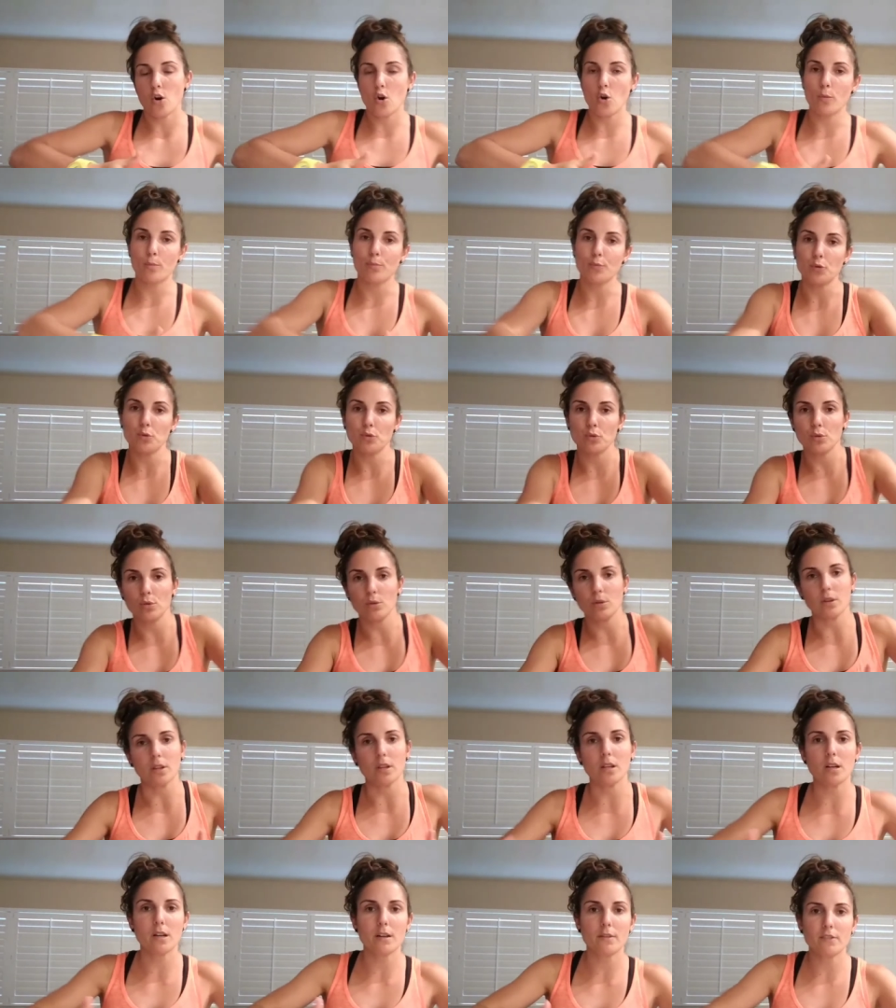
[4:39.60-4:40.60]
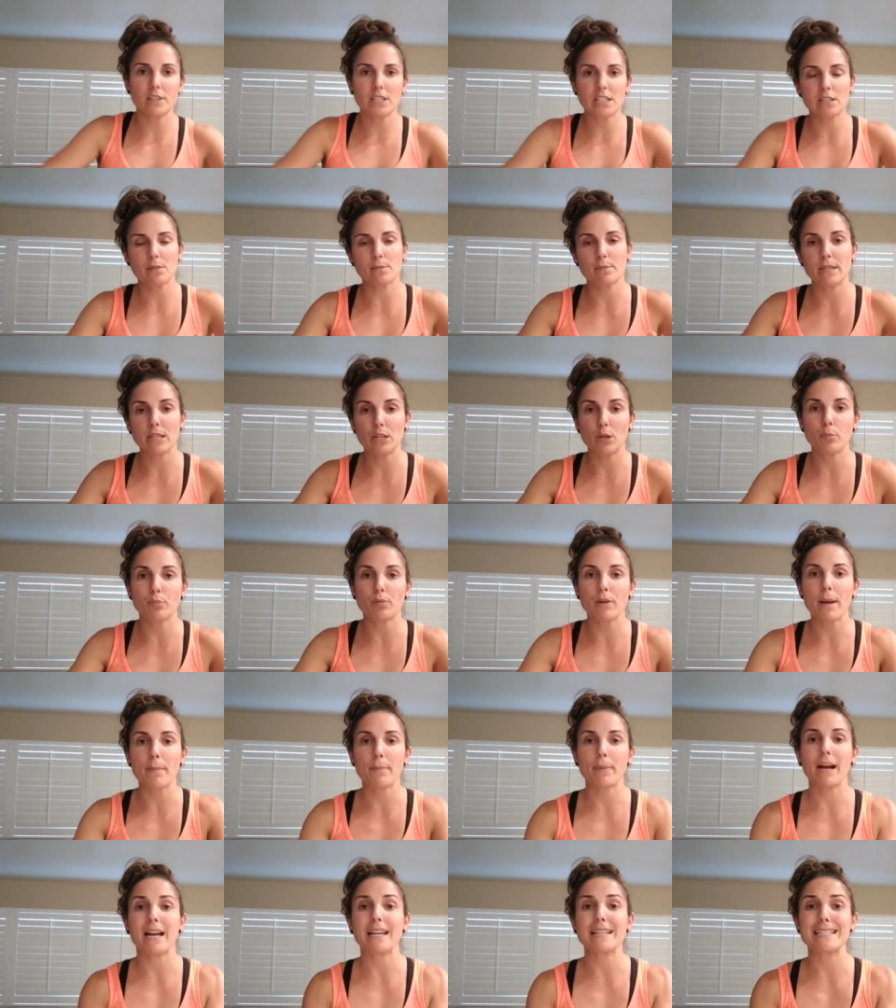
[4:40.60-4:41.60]
Hope you love these meal
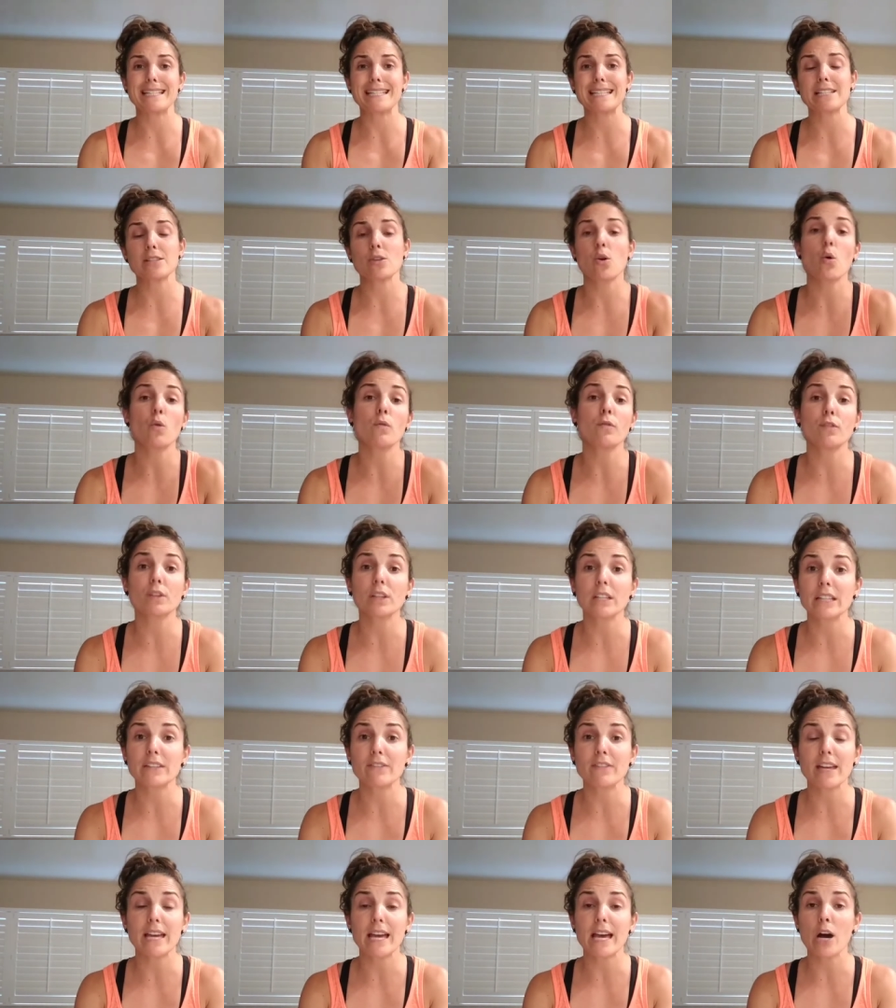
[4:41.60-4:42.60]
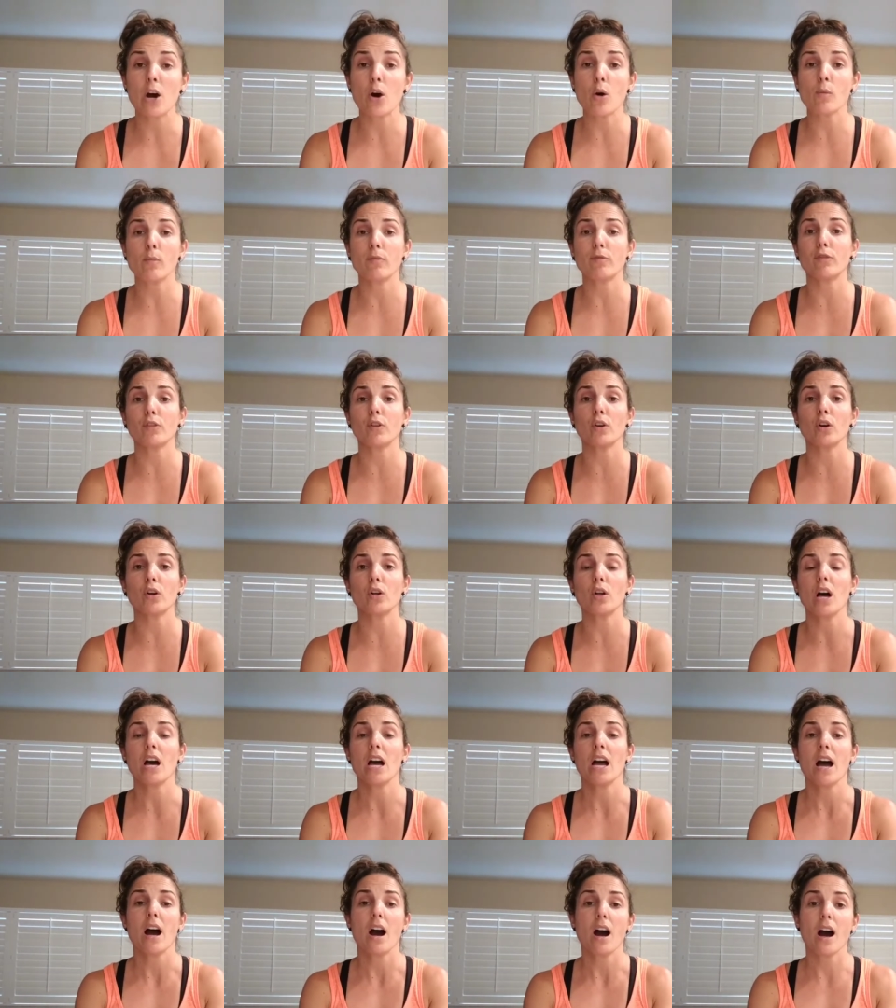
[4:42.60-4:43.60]
prep ideas. Hopefully they're helpful.